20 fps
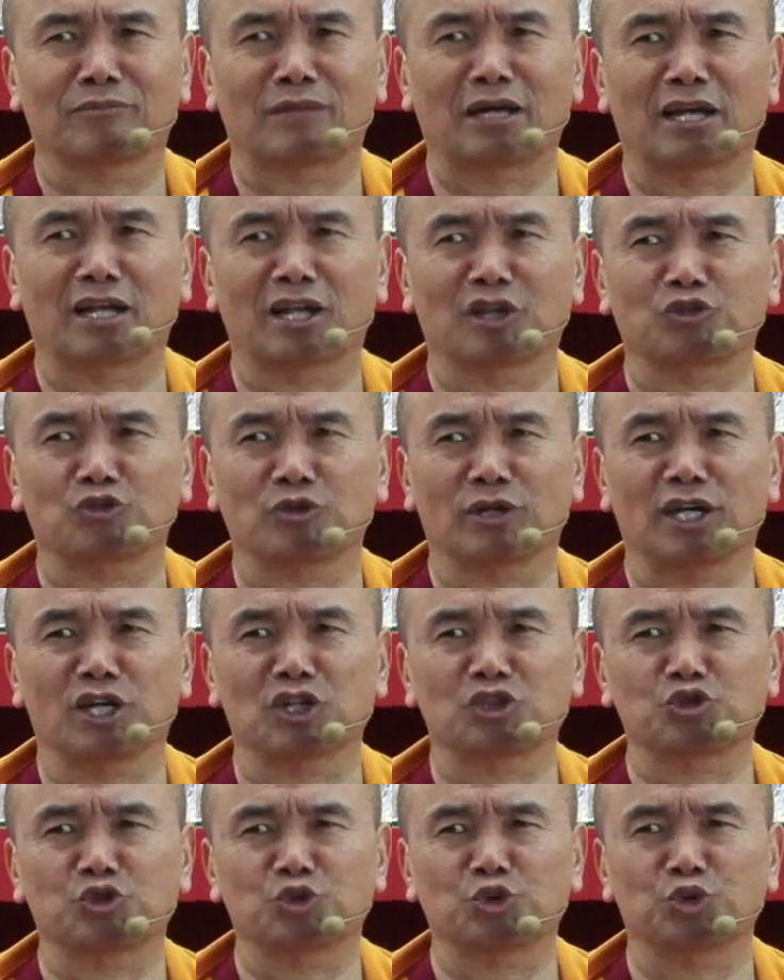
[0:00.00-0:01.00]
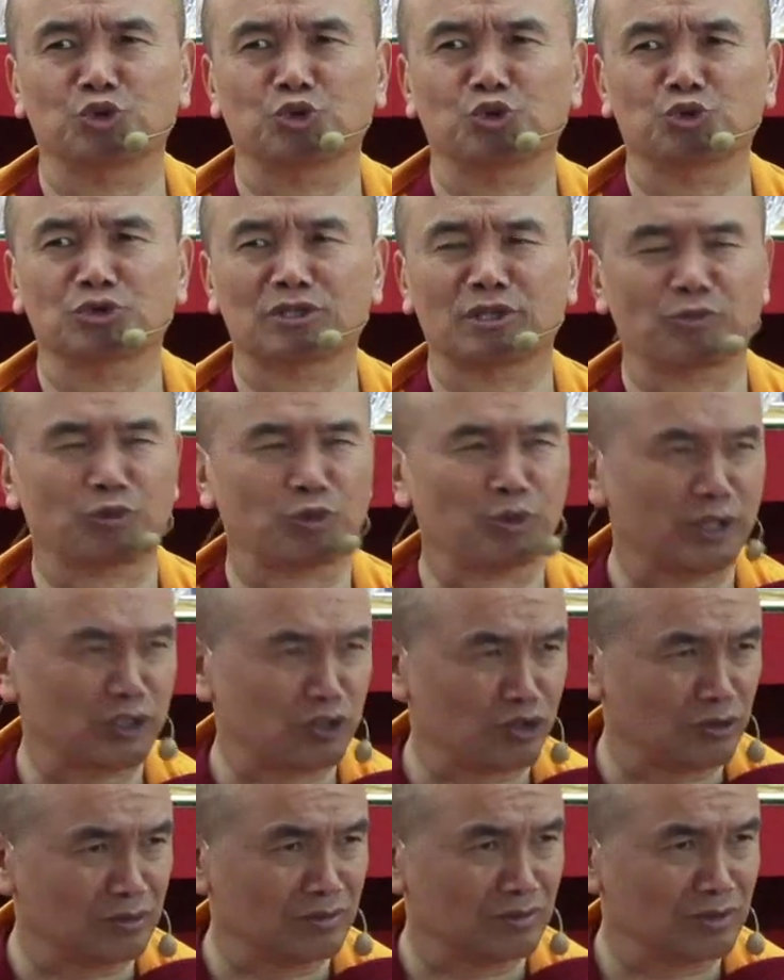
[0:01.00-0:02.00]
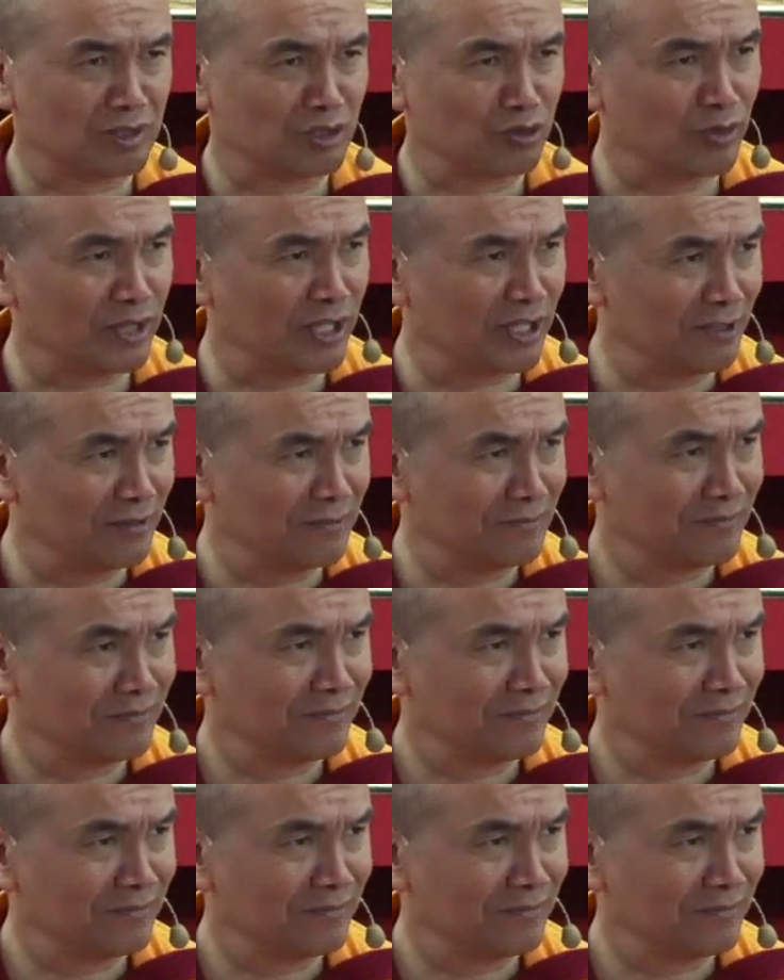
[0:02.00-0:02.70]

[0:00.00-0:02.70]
like to ask you some questions. Ready?